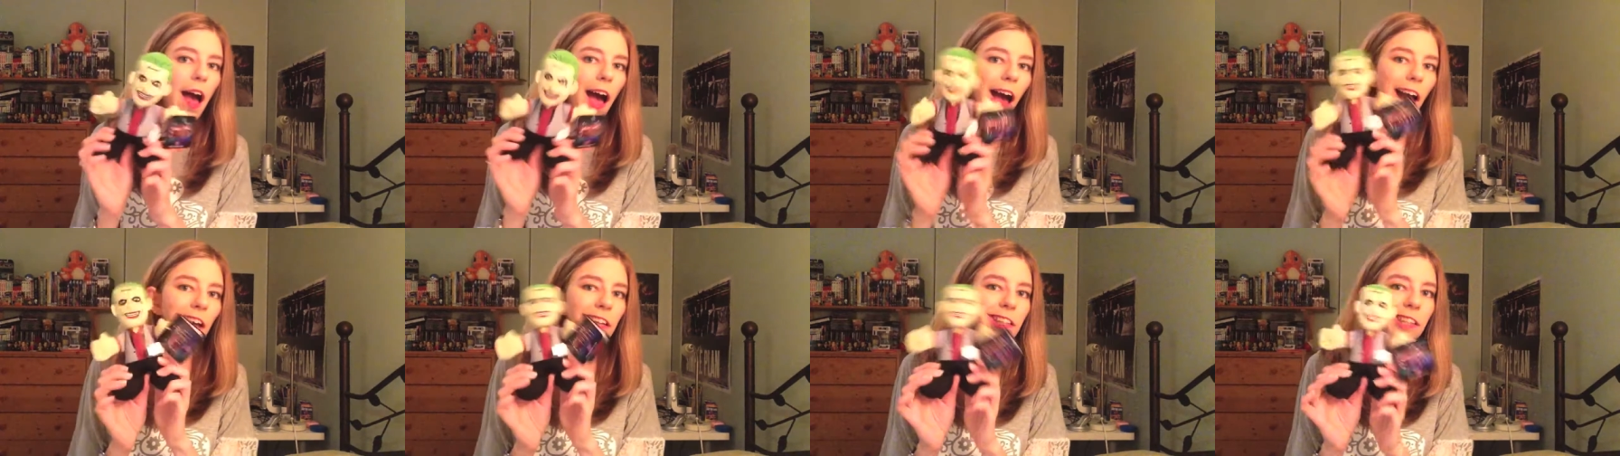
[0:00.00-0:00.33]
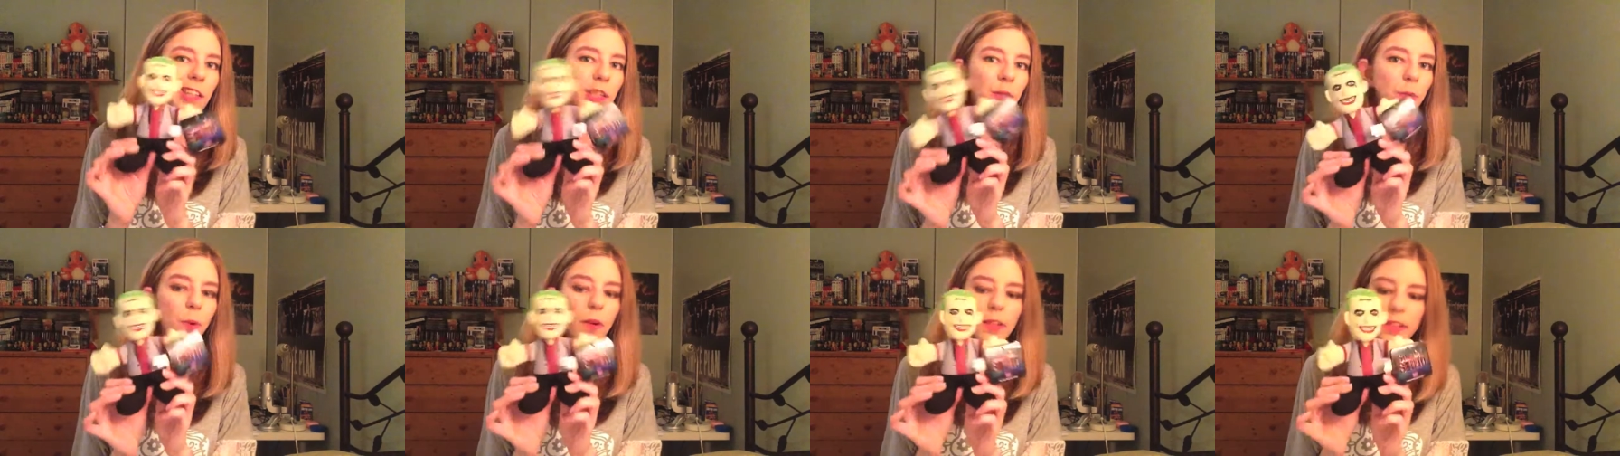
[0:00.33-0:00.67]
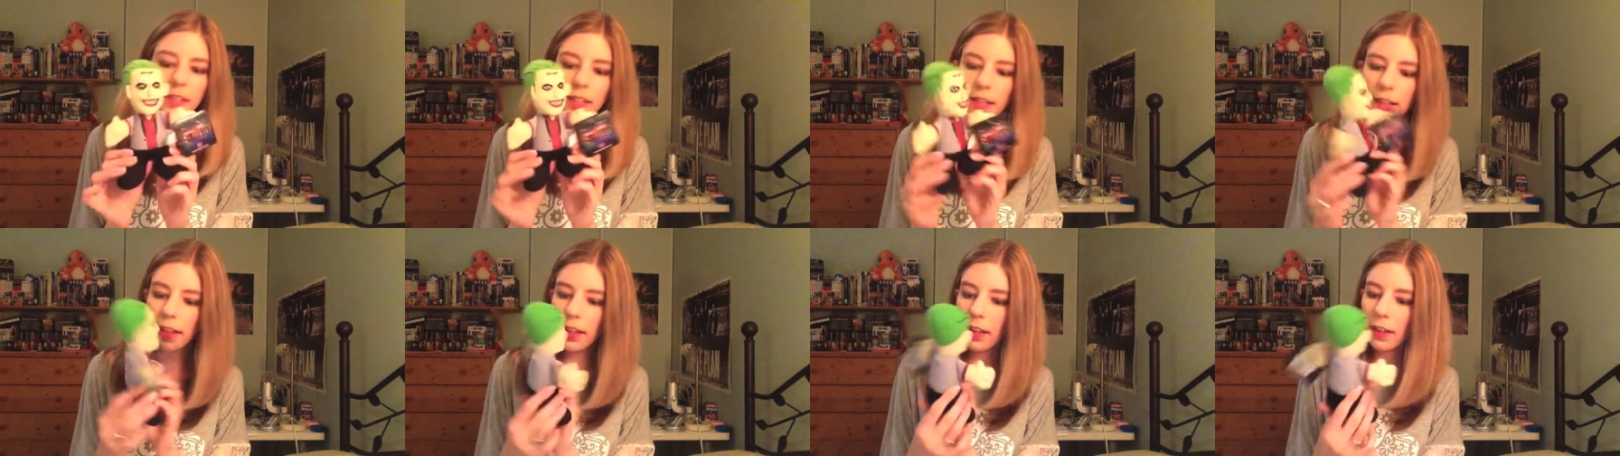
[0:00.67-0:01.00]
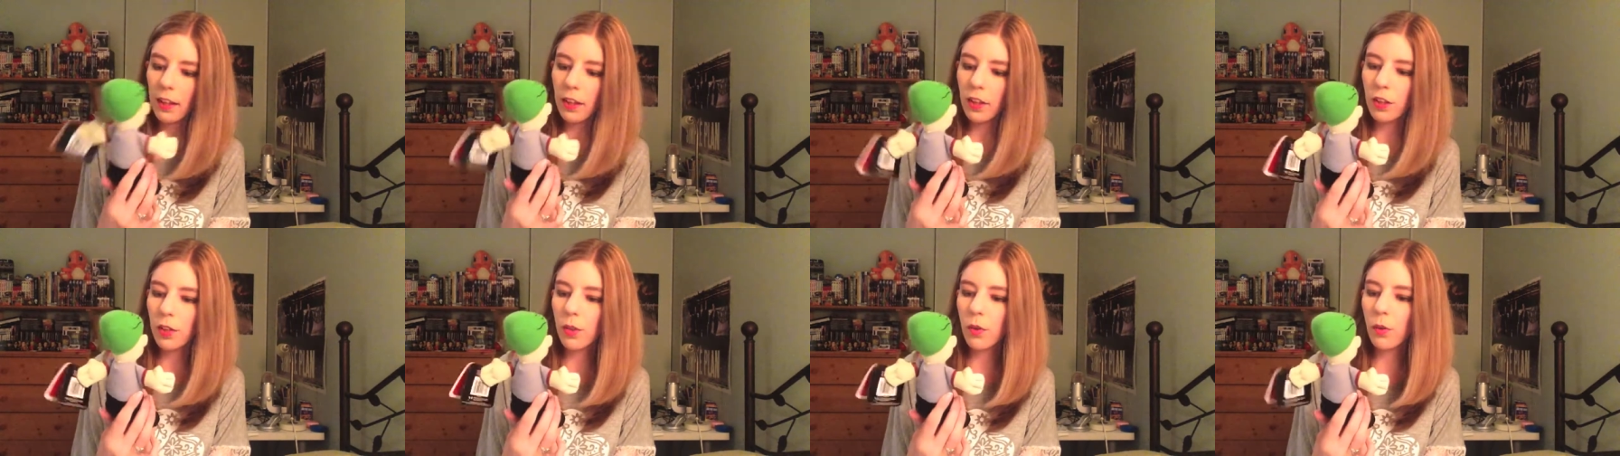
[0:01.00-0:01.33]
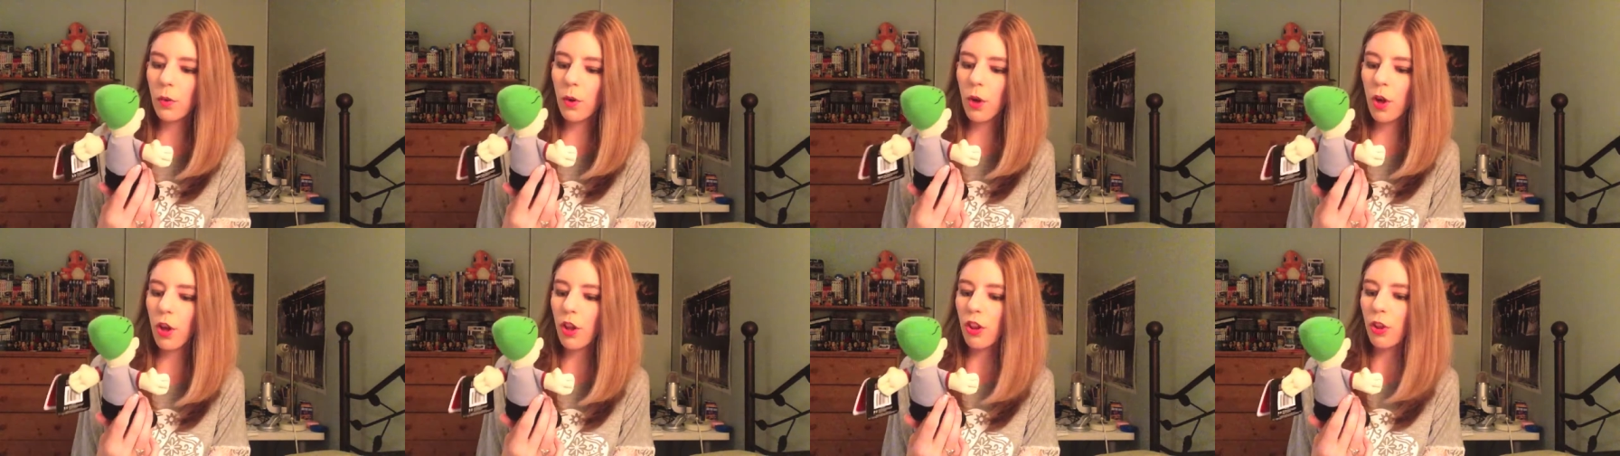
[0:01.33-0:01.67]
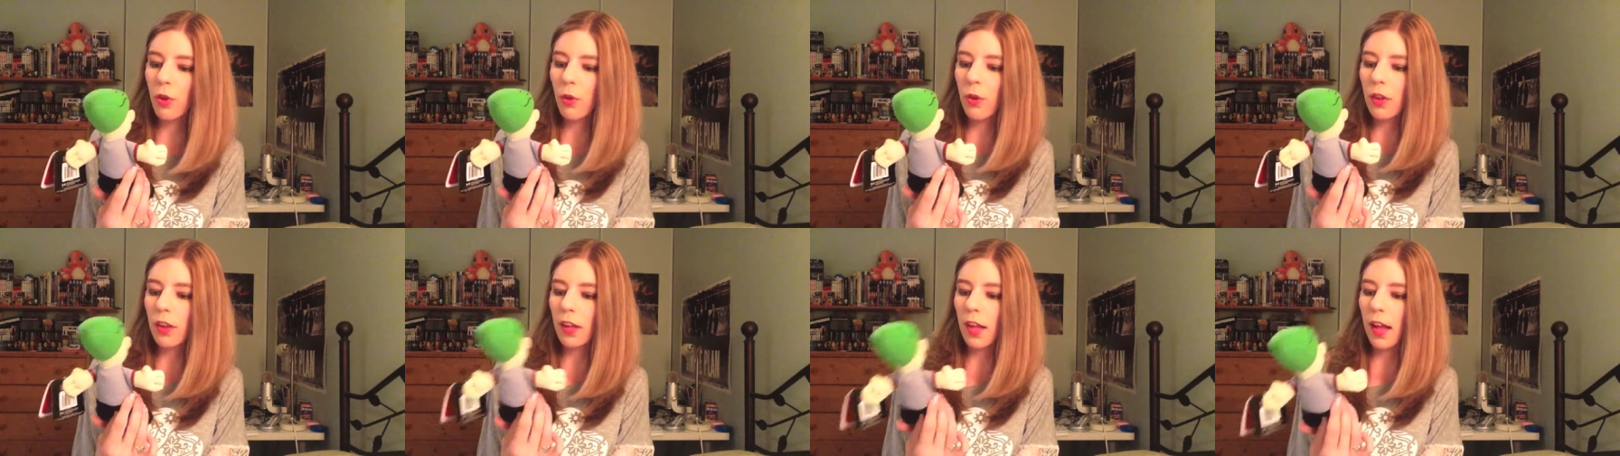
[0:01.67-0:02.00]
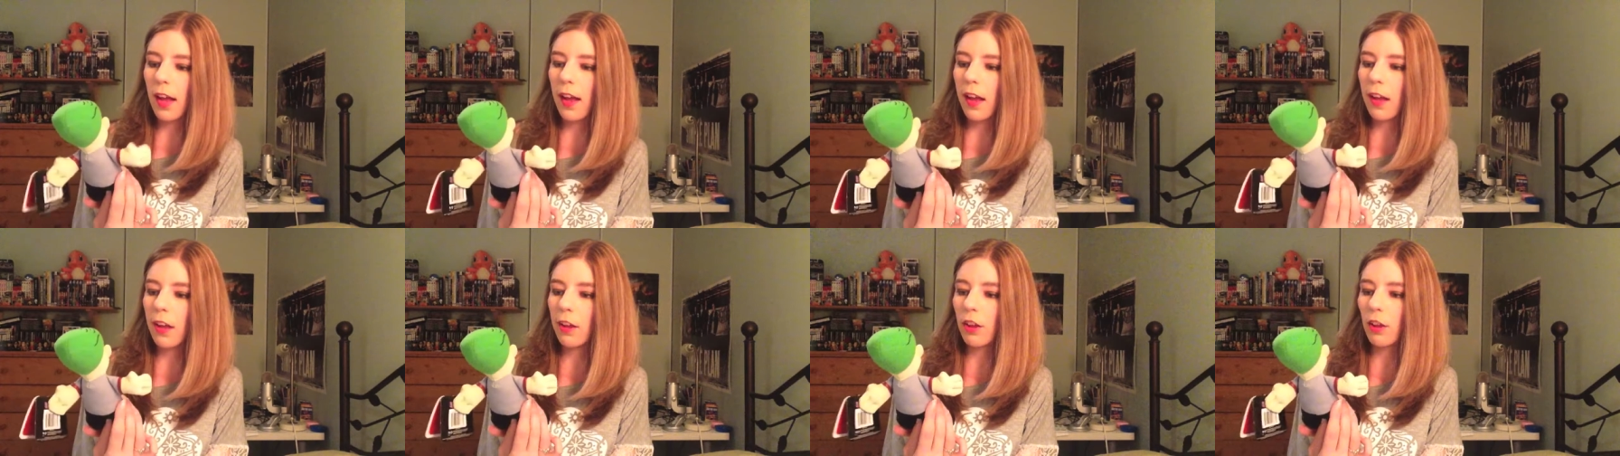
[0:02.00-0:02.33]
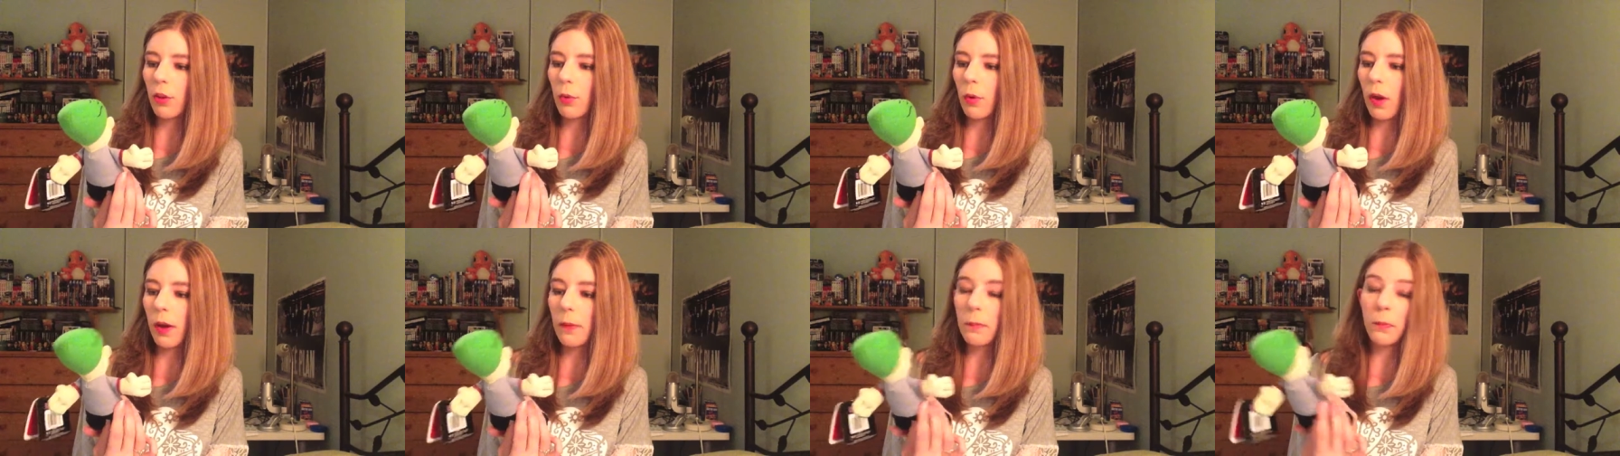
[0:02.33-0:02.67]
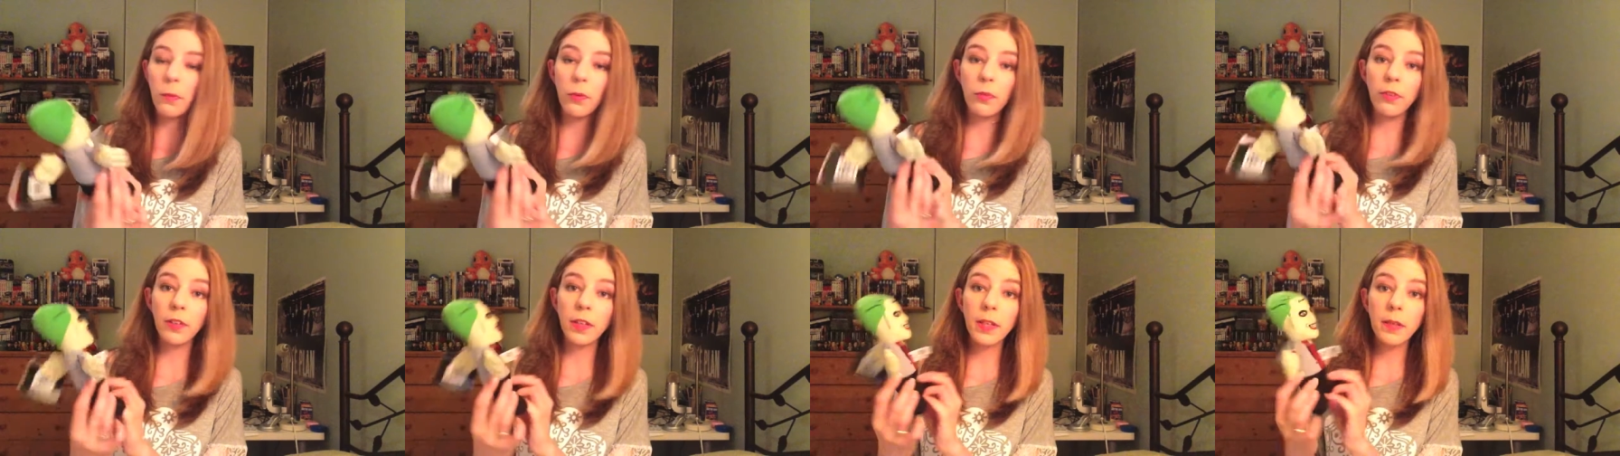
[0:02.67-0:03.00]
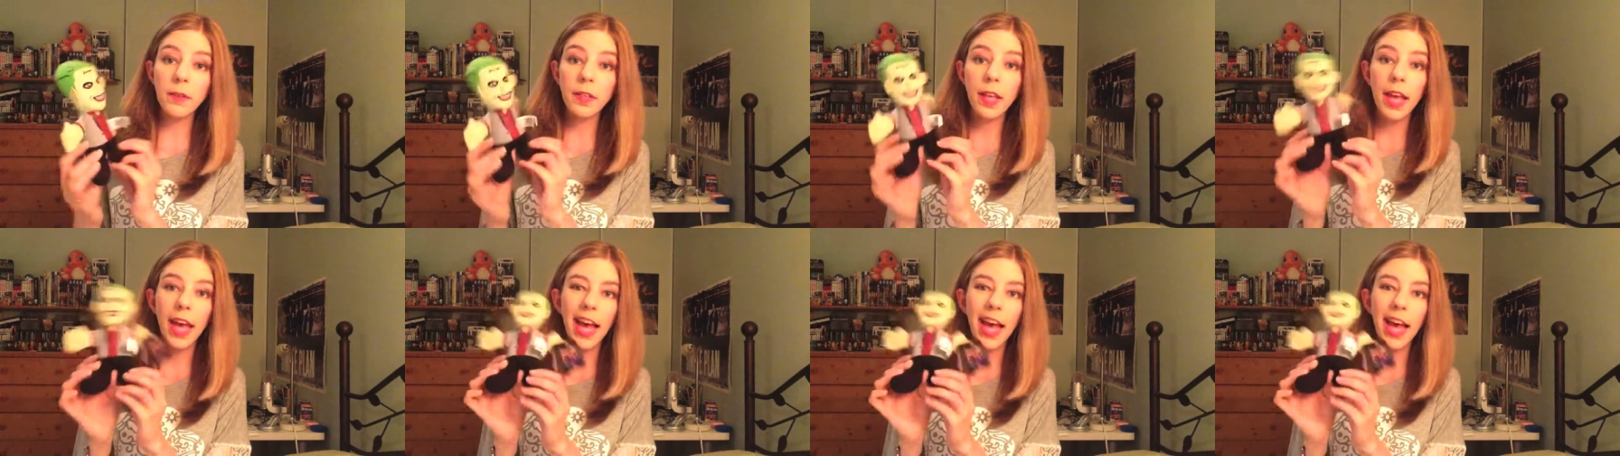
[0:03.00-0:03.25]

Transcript: I do want to see the new uh, Suicide Squad movie